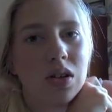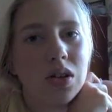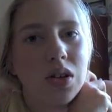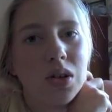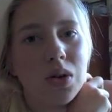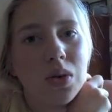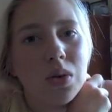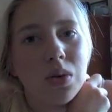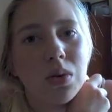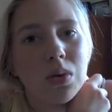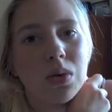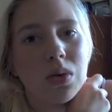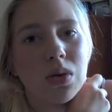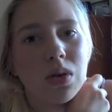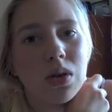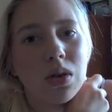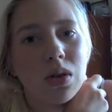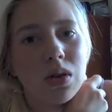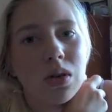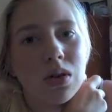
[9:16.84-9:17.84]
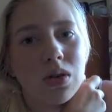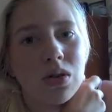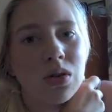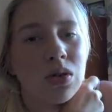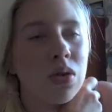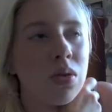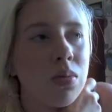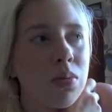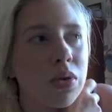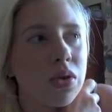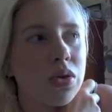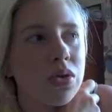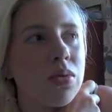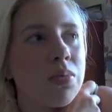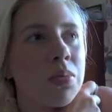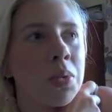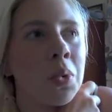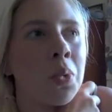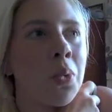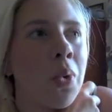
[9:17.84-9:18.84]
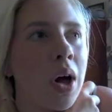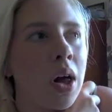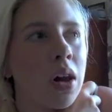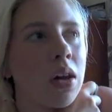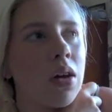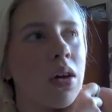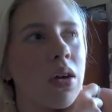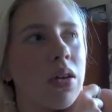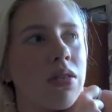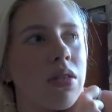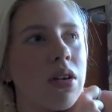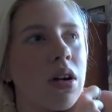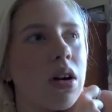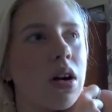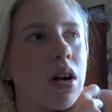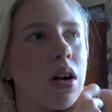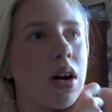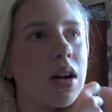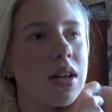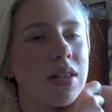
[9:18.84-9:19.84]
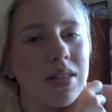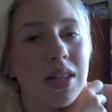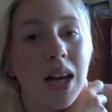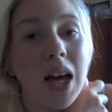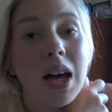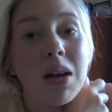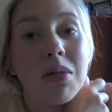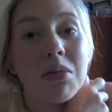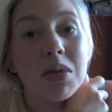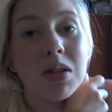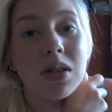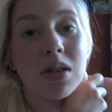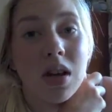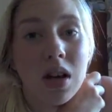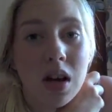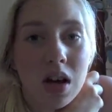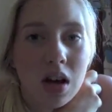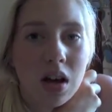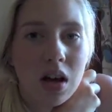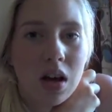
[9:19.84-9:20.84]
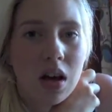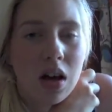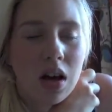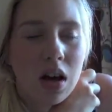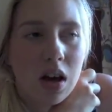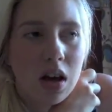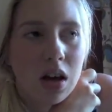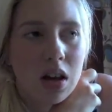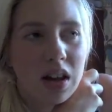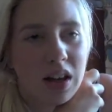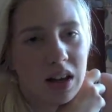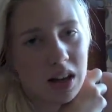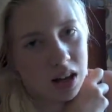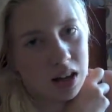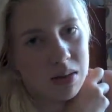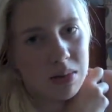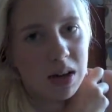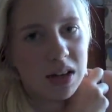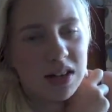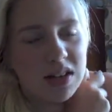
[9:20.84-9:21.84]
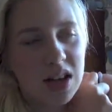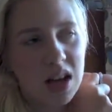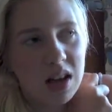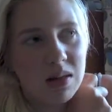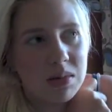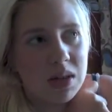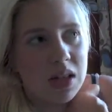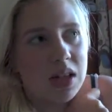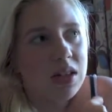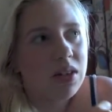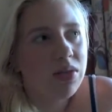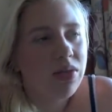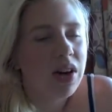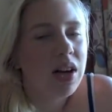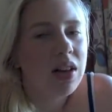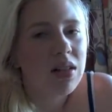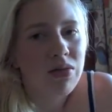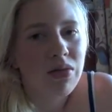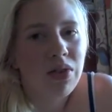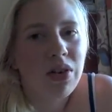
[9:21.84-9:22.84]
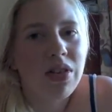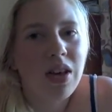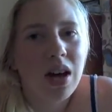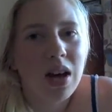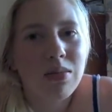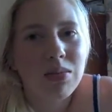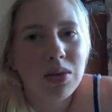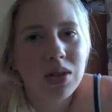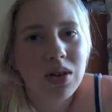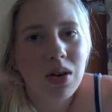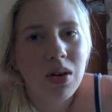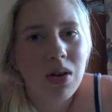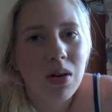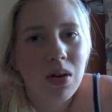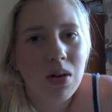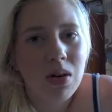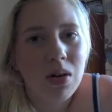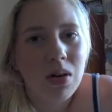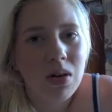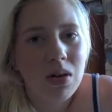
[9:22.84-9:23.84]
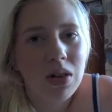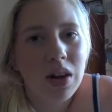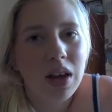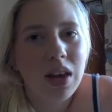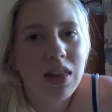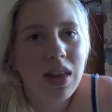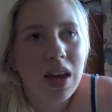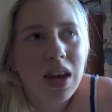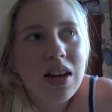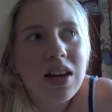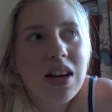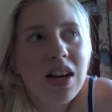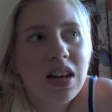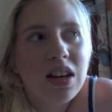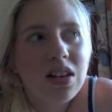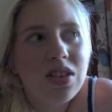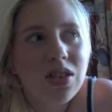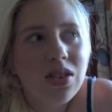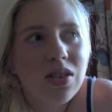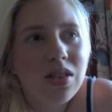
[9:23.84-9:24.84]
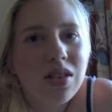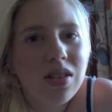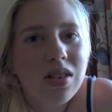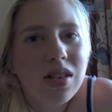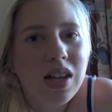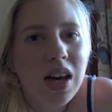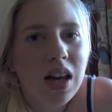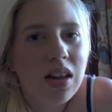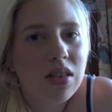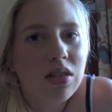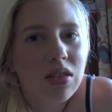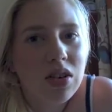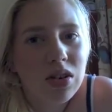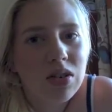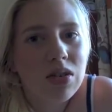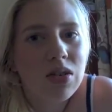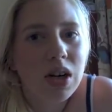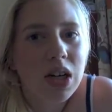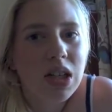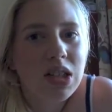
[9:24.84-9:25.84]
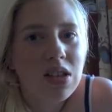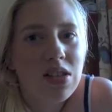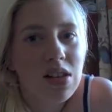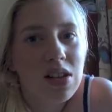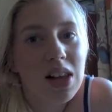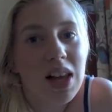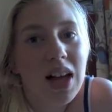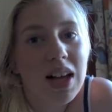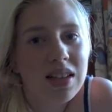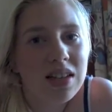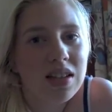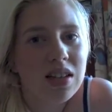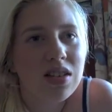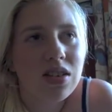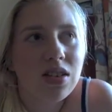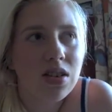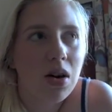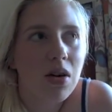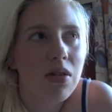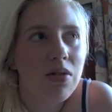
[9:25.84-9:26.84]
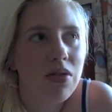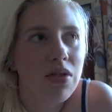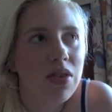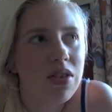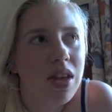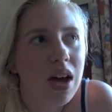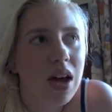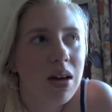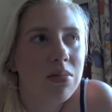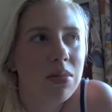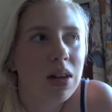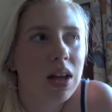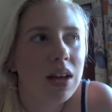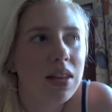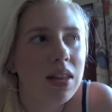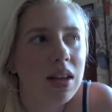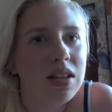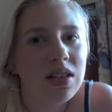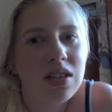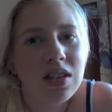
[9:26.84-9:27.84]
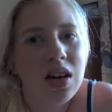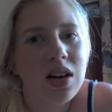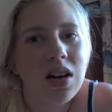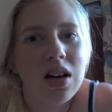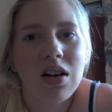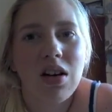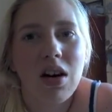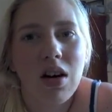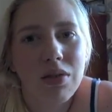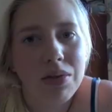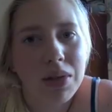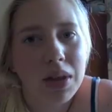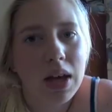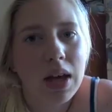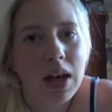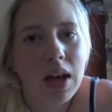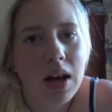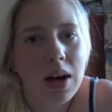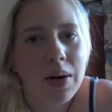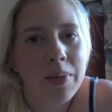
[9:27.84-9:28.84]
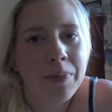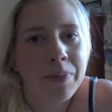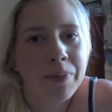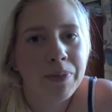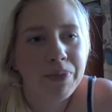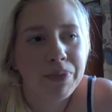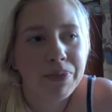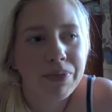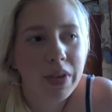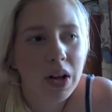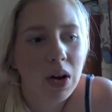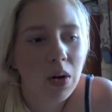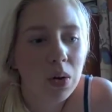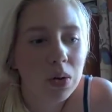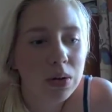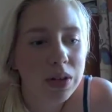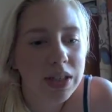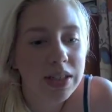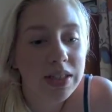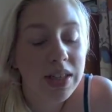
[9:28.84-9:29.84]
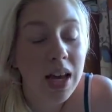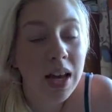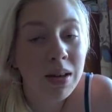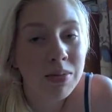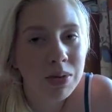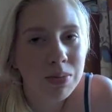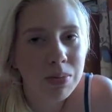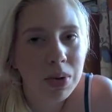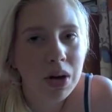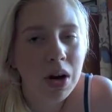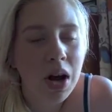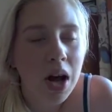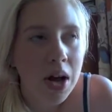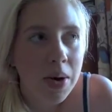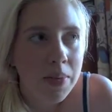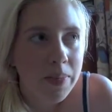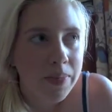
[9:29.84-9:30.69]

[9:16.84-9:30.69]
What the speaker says: do super well on their exams, like IB exams, it's fine for them. So like they needed to get good grades in the classes, so for them like they studied off the old exams. But